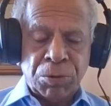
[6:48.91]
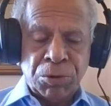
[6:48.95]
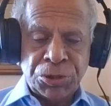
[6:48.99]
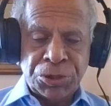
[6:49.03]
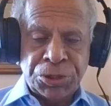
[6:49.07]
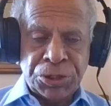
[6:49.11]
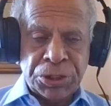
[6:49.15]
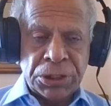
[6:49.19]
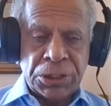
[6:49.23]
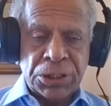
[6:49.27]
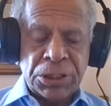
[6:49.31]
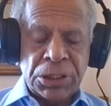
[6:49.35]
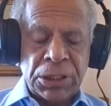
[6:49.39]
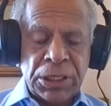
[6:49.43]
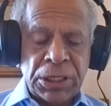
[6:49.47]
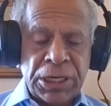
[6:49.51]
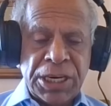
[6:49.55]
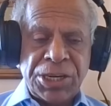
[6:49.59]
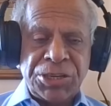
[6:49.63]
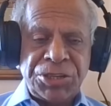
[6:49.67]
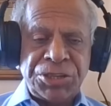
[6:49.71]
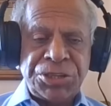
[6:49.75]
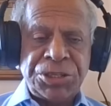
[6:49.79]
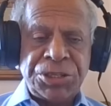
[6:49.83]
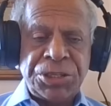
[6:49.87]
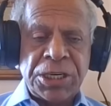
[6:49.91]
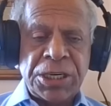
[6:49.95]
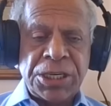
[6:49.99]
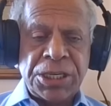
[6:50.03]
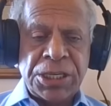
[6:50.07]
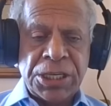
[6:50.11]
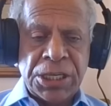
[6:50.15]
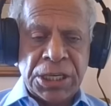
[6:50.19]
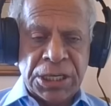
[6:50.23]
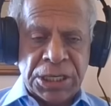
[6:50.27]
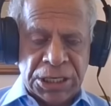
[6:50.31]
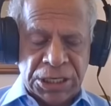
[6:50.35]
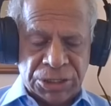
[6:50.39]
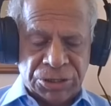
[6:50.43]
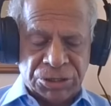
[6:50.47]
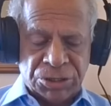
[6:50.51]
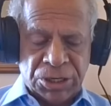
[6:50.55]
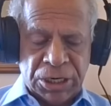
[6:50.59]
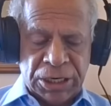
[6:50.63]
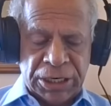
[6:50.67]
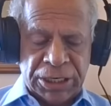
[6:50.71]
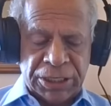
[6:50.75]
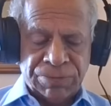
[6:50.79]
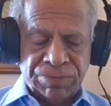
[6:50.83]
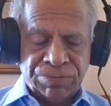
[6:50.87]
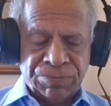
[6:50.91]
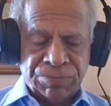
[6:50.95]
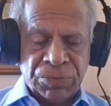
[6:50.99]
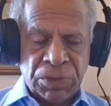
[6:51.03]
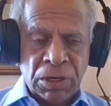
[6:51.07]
posted instantaneously.